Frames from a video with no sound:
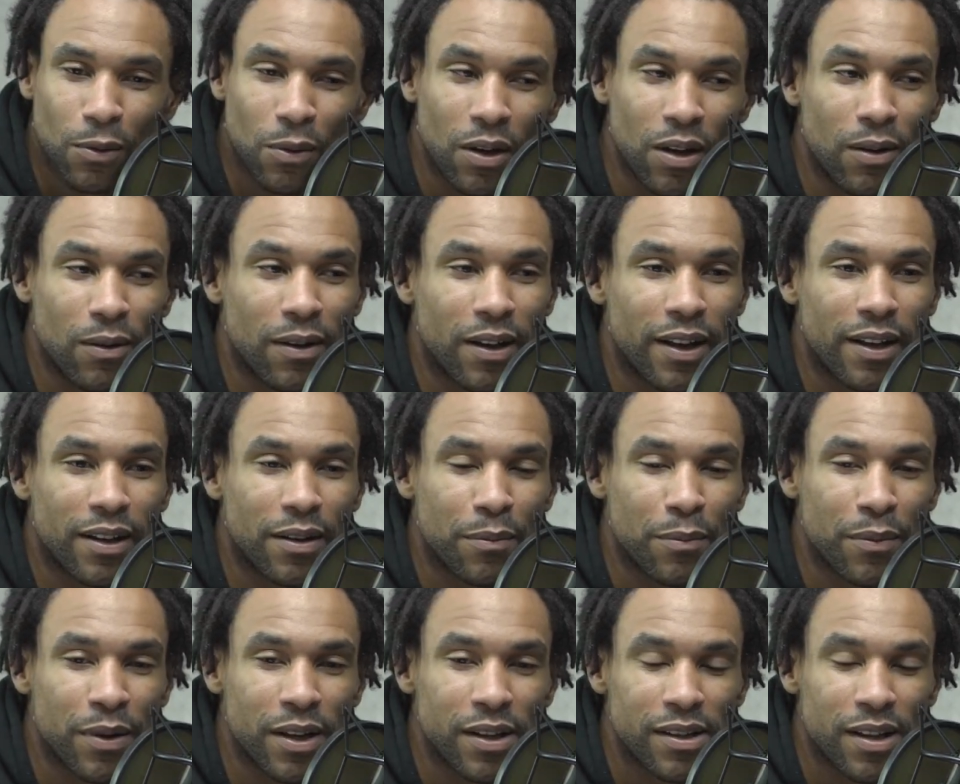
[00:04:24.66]
Well, in the
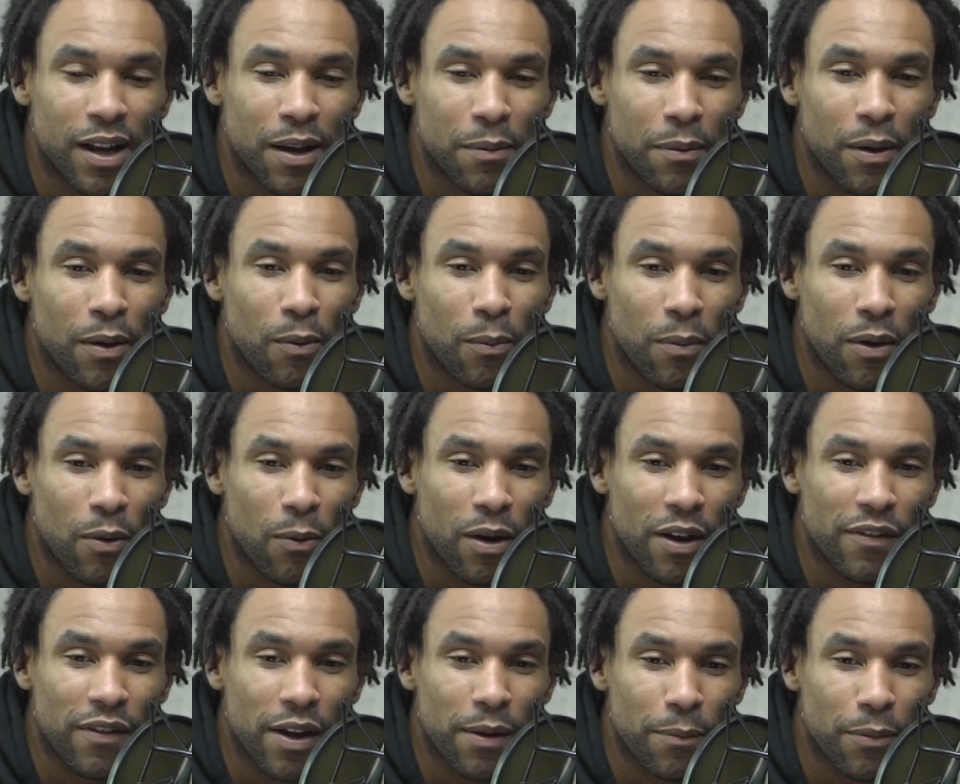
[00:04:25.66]
meantime, my
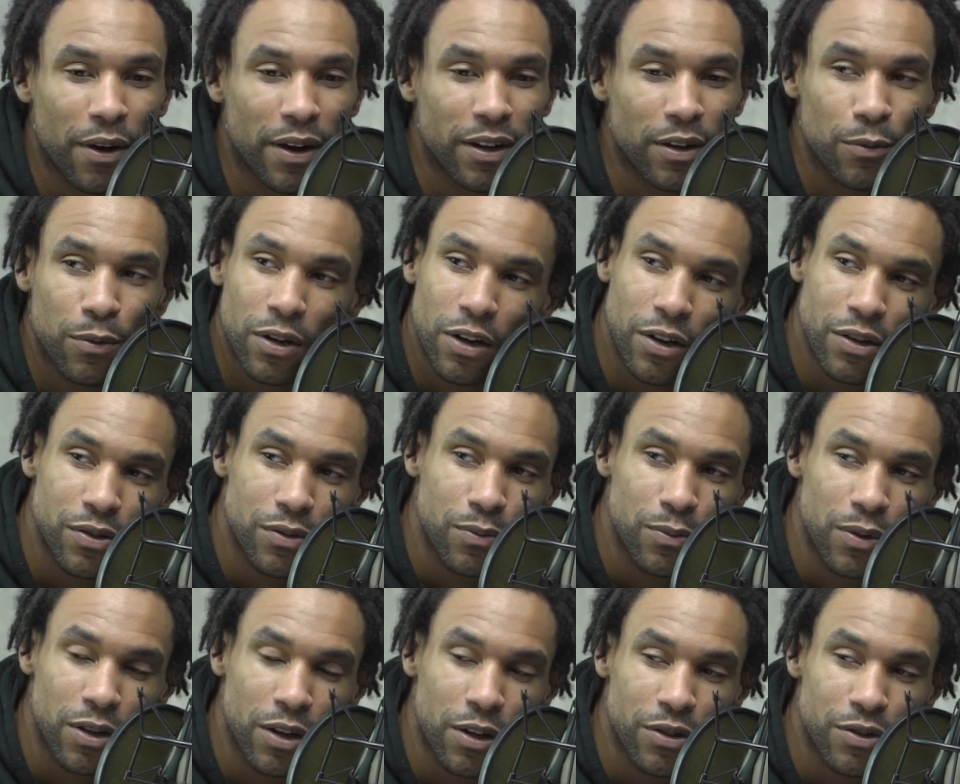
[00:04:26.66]
wife got pregnant
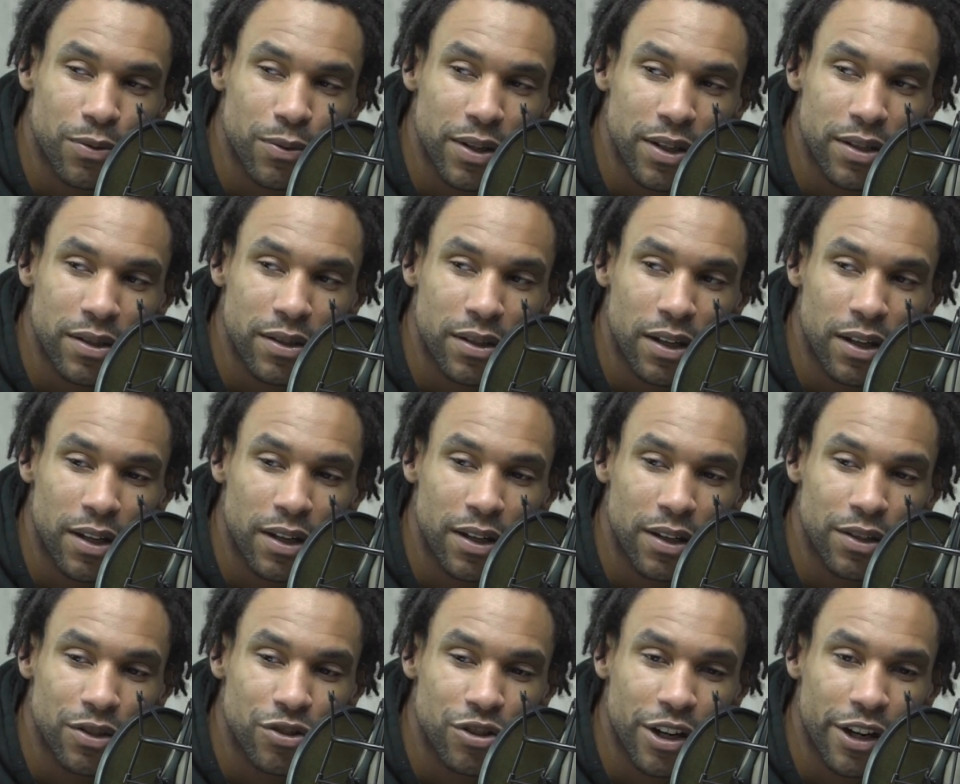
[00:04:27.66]
with our twins,
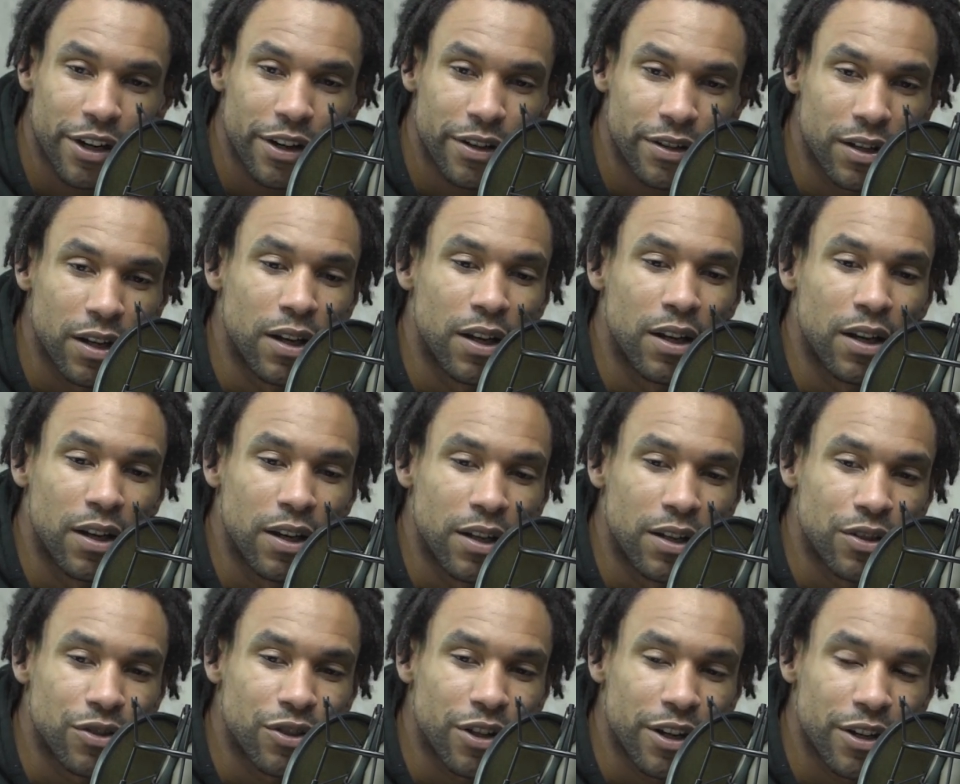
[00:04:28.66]
Jared
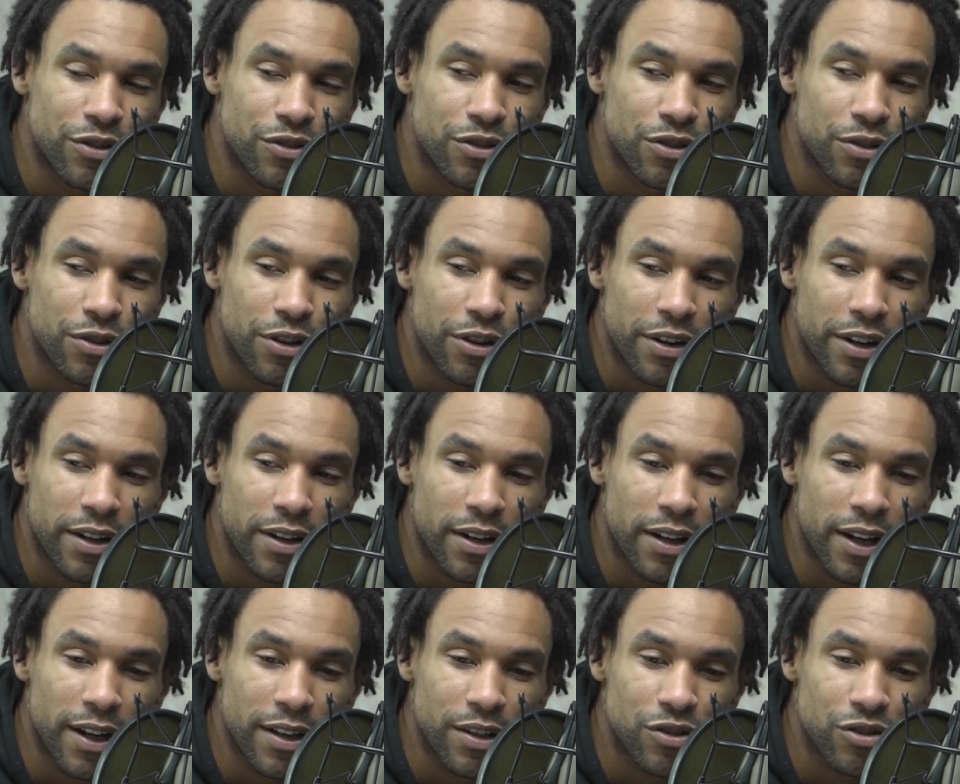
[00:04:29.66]
Jr.
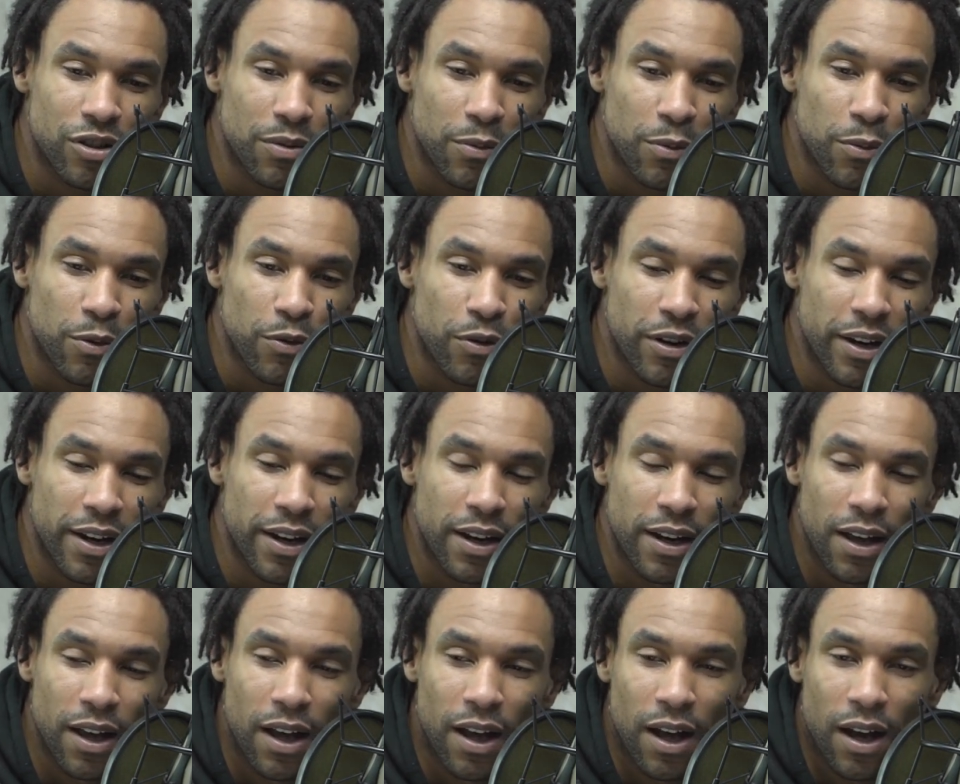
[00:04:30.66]
and Gemma Marie.
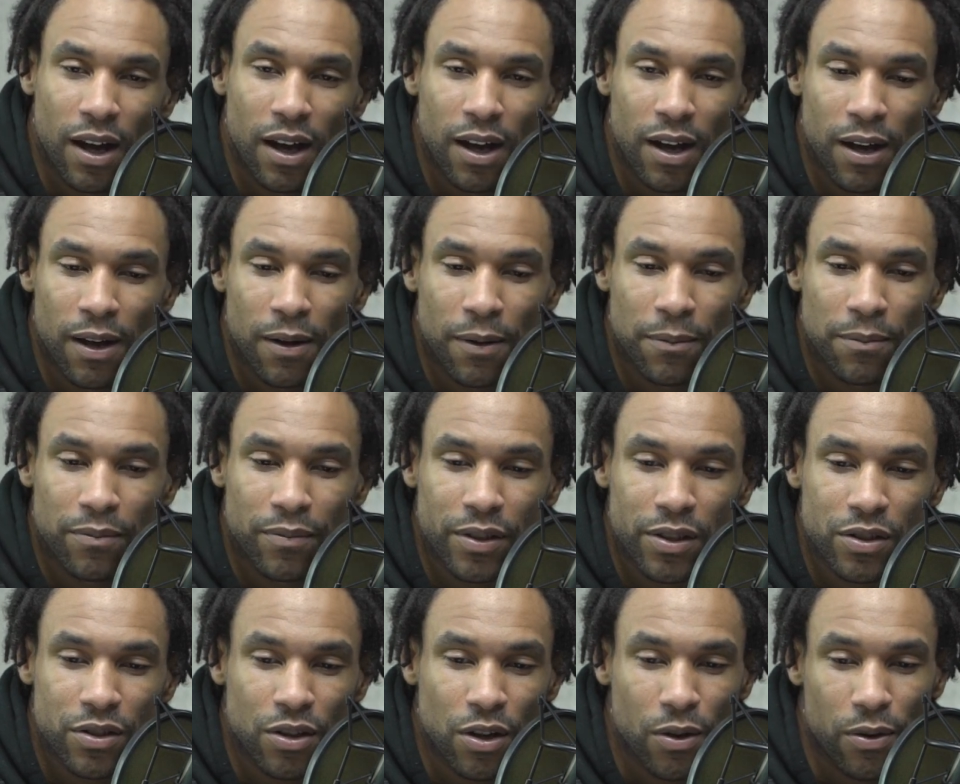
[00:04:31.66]

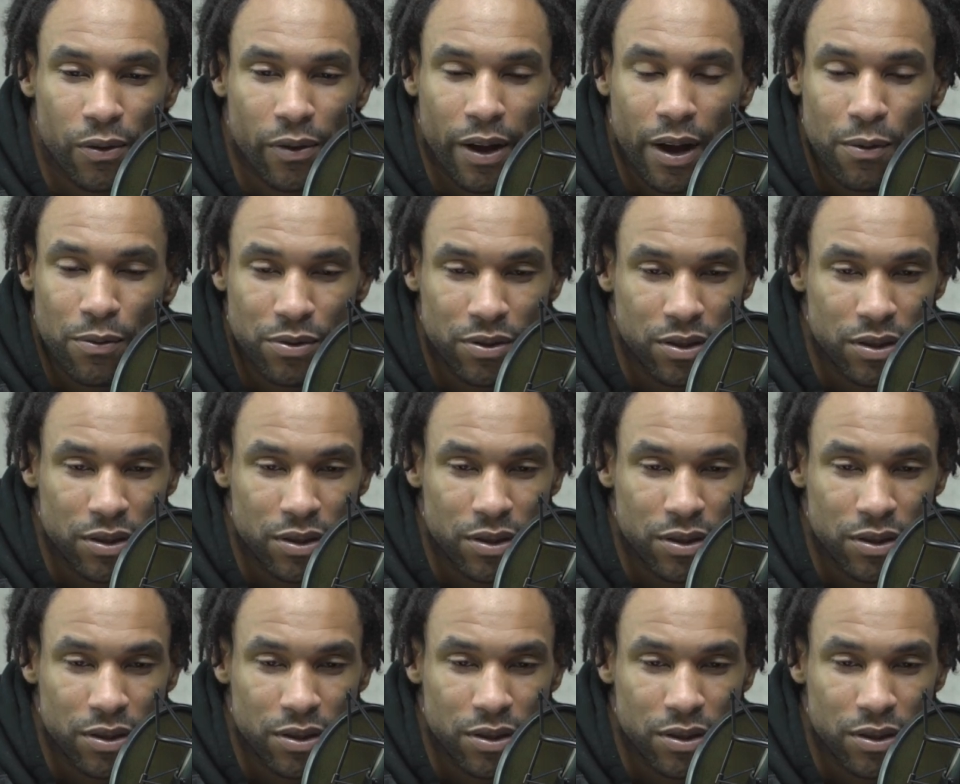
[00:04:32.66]
And so I